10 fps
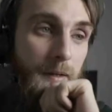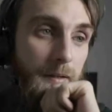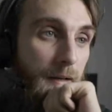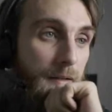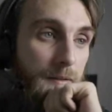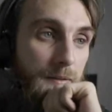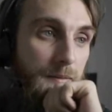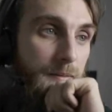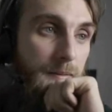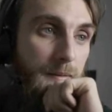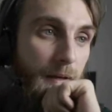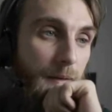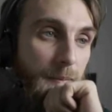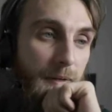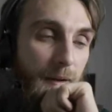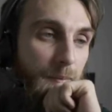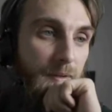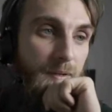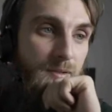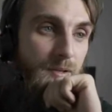Yeah, dude. Yeah, man. I've
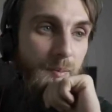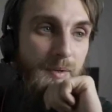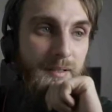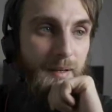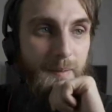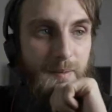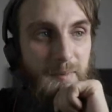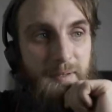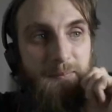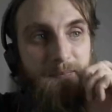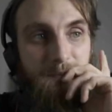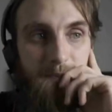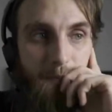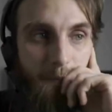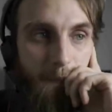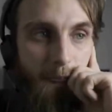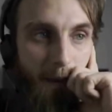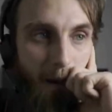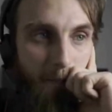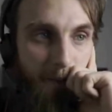been there so many times, man.
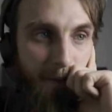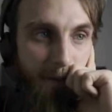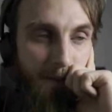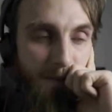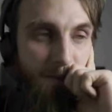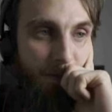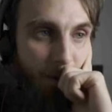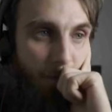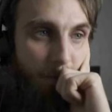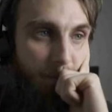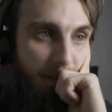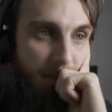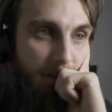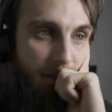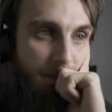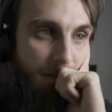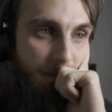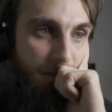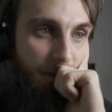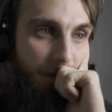I've been there so many times,
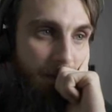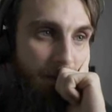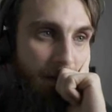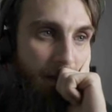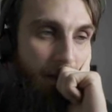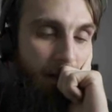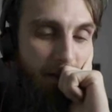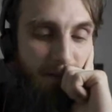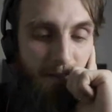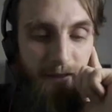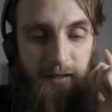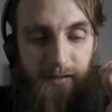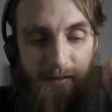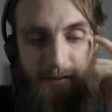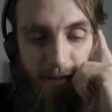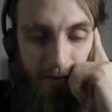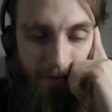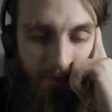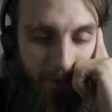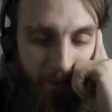dude. Because the thing is like,
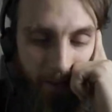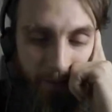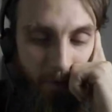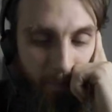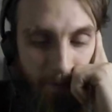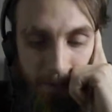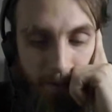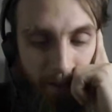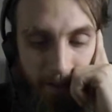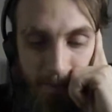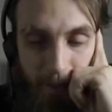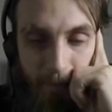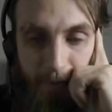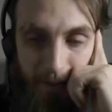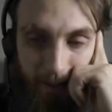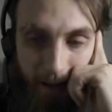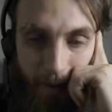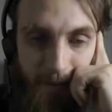dude, like, I don't know about you guys, man, but like,